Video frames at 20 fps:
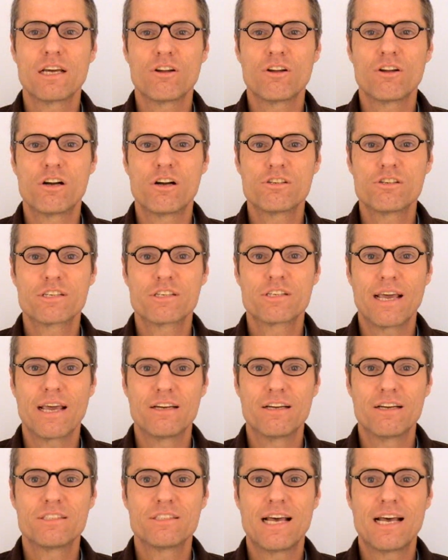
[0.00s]
at larger
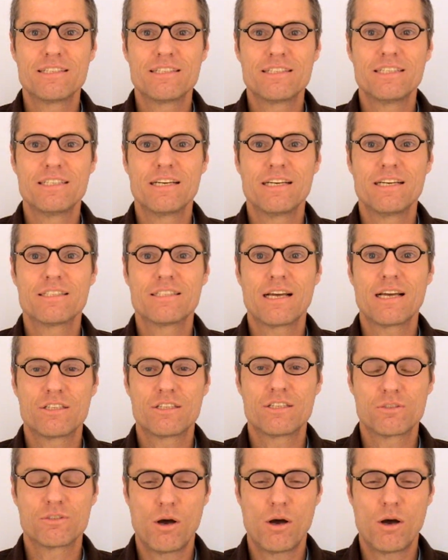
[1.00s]
scales as it is
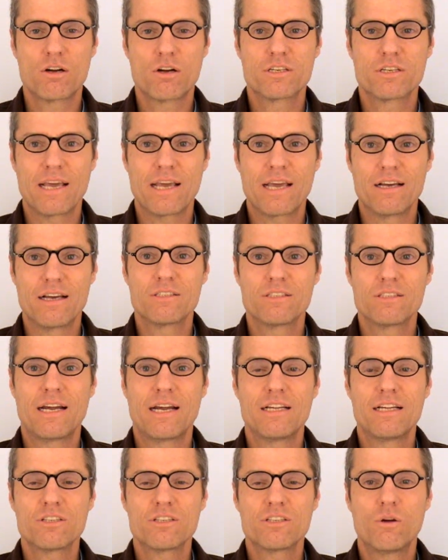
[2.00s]
at smaller scales,
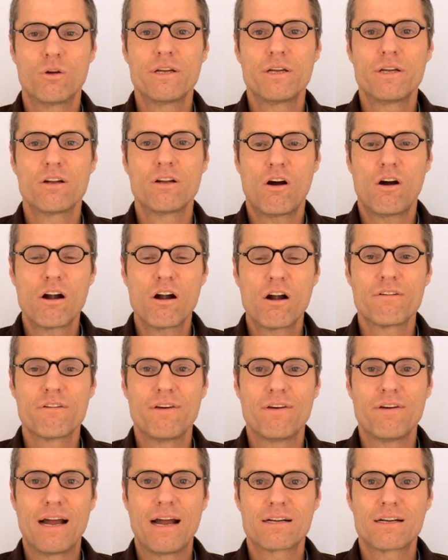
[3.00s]
and it's only an
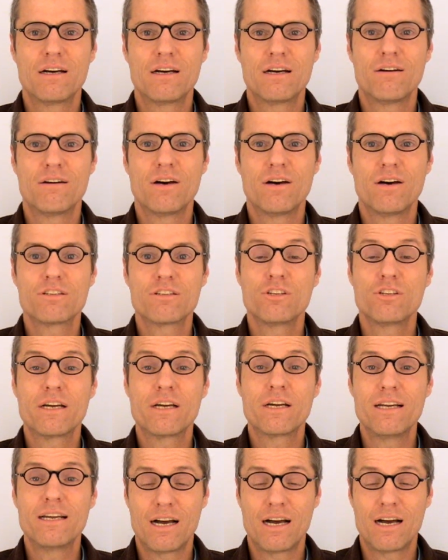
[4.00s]
artifact of us
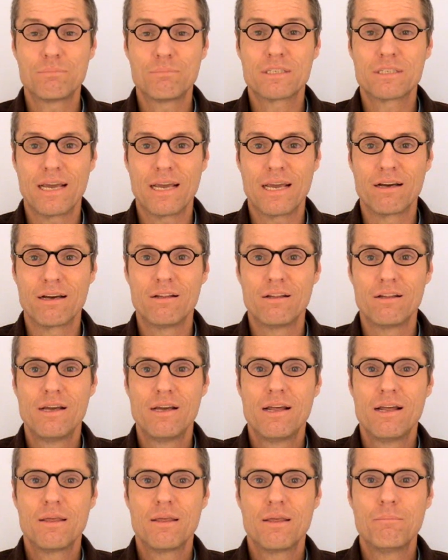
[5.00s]
looking upscale
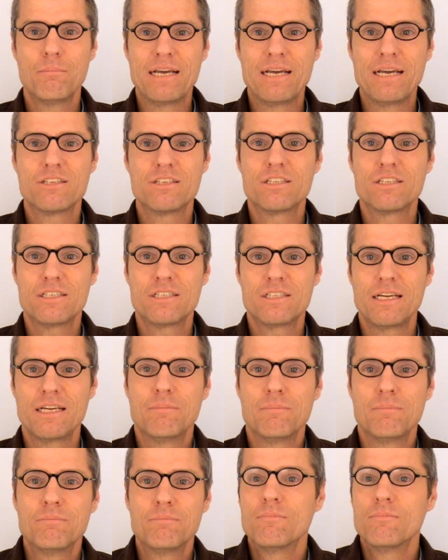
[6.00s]
that makes it
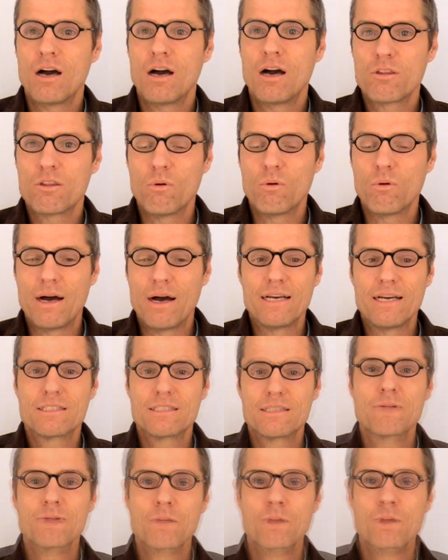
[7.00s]
seem otherwise.
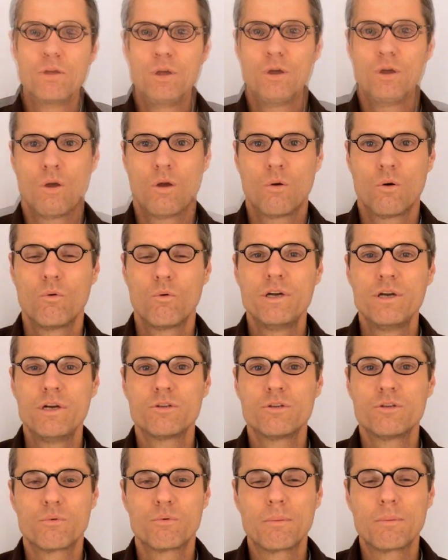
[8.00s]
We
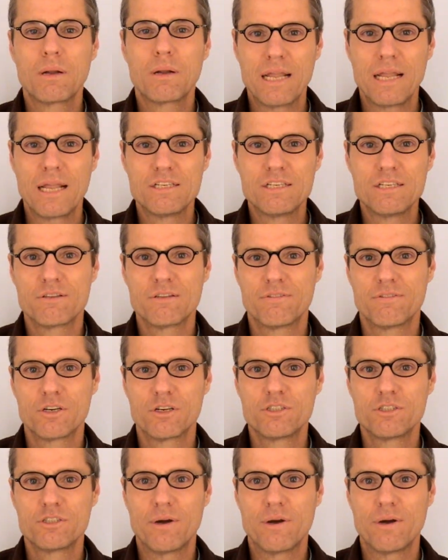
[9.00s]
should replace the
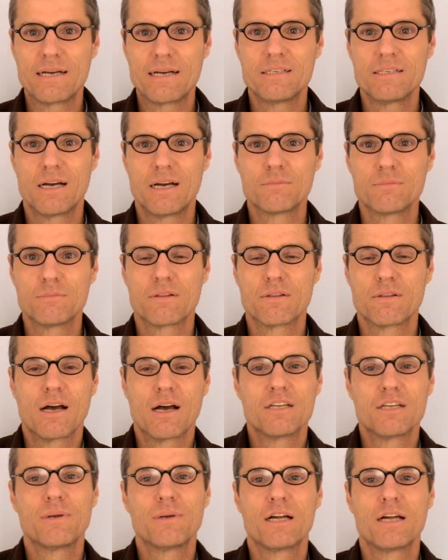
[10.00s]
first two axioms of the
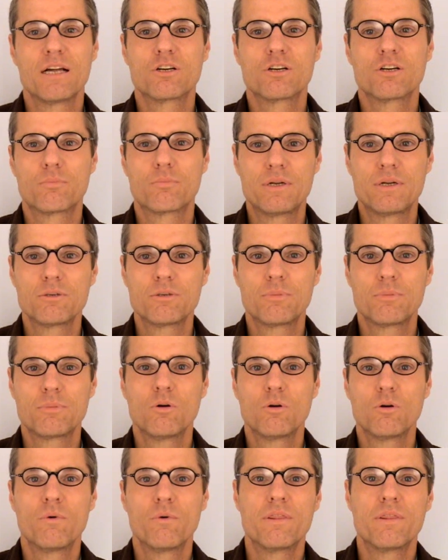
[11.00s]
cosmological
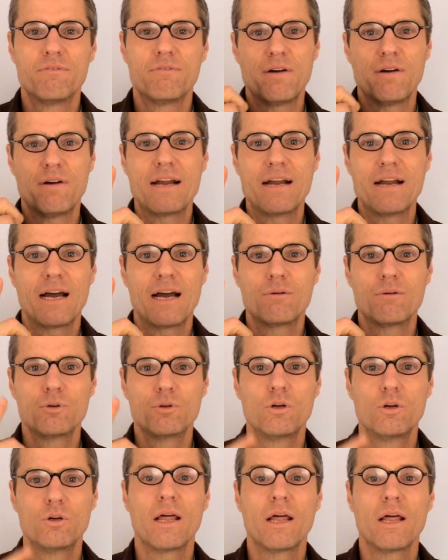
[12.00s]
principle with the finite
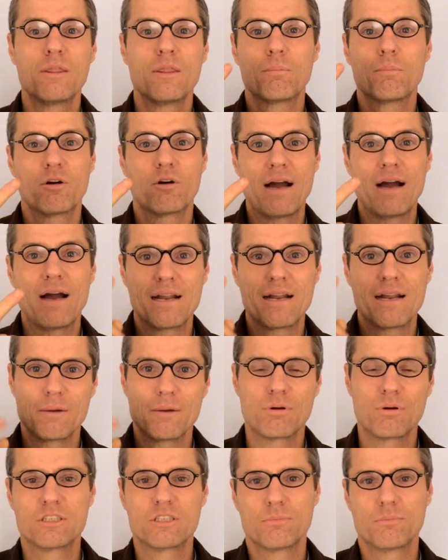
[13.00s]
rule and the plurality
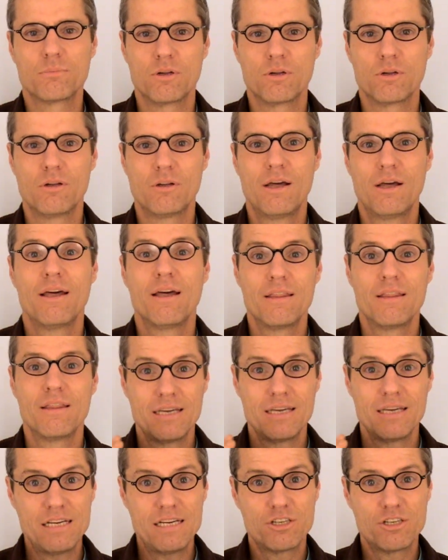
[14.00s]
principle.
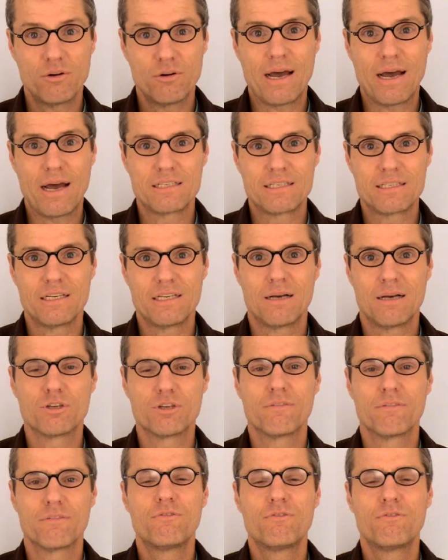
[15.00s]
These two
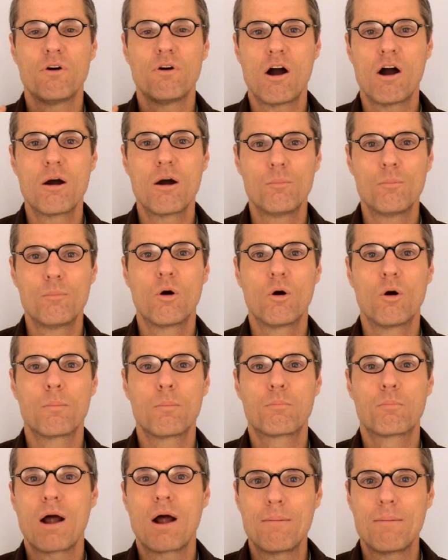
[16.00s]
axioms are far
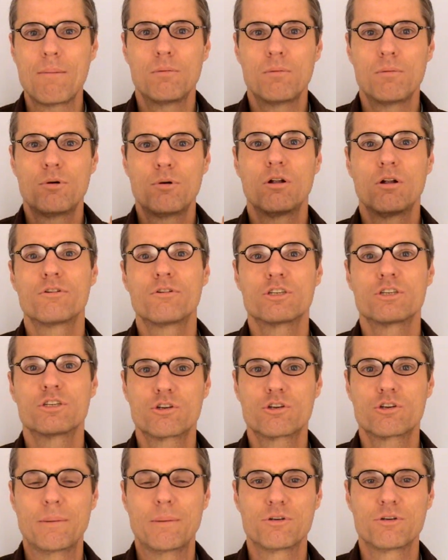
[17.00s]
more probable
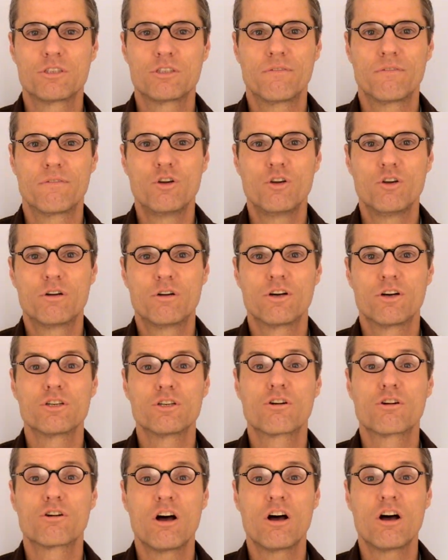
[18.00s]
descriptors of the universe
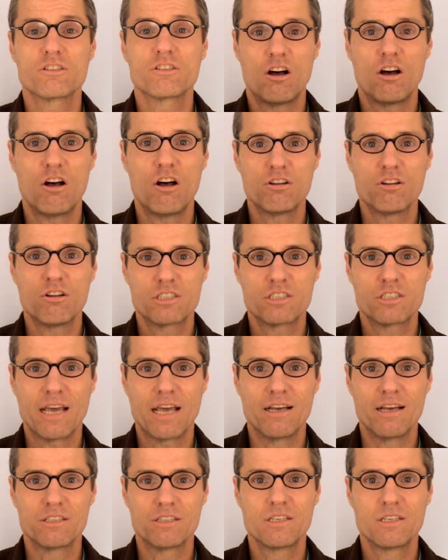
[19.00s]
across all
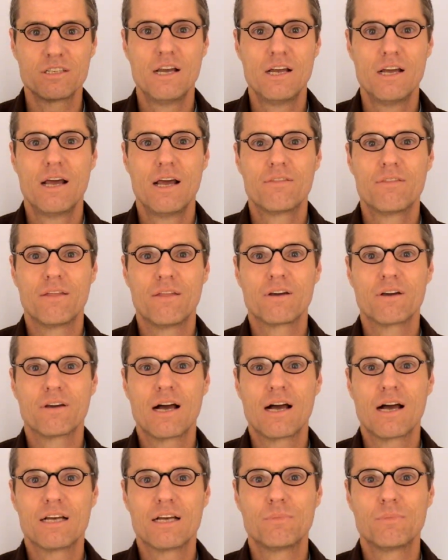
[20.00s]
scales than the
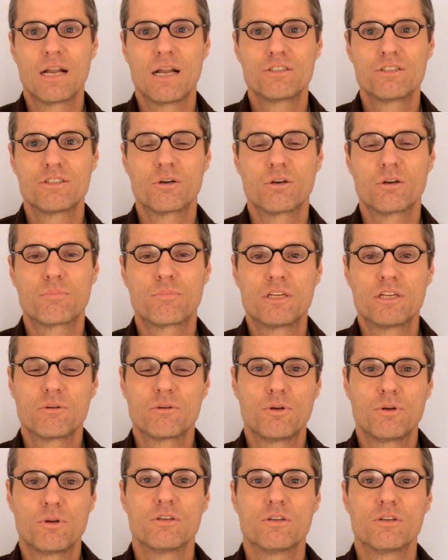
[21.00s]
cosmological
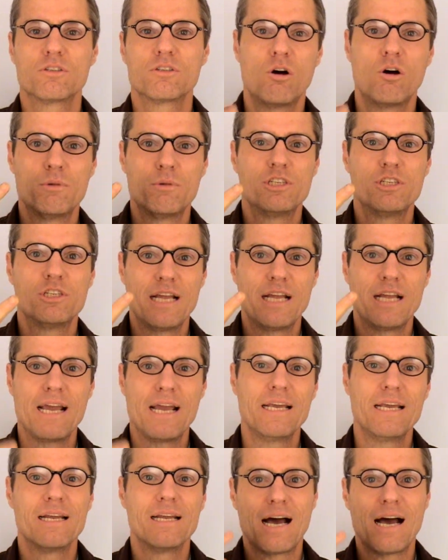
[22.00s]
principle's
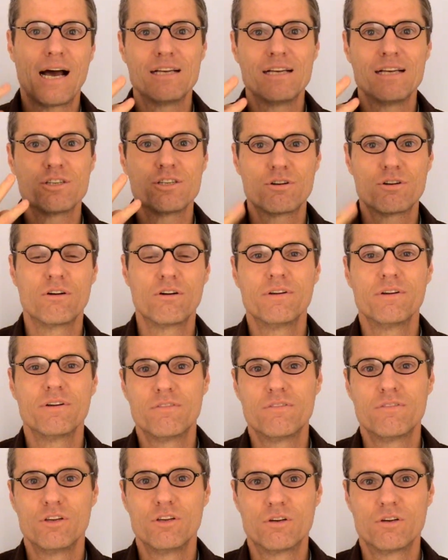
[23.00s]
homogeneity and isotropy
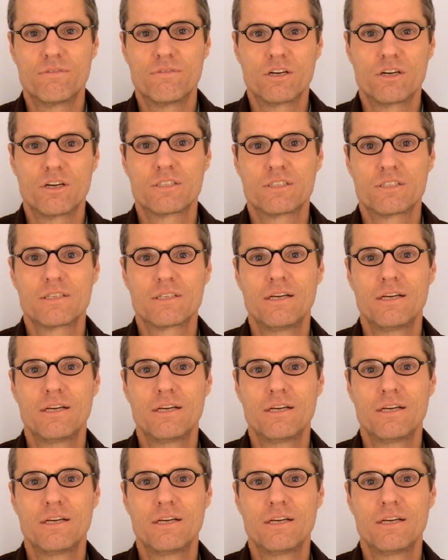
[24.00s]
of the universe.